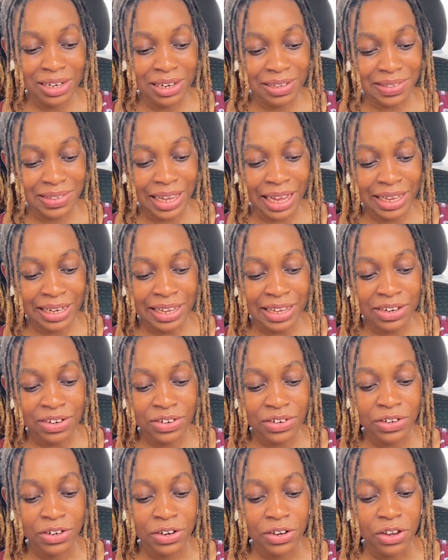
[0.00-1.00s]

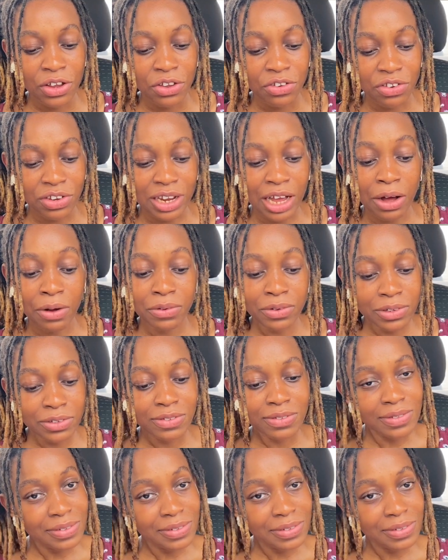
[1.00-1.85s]
decided, she now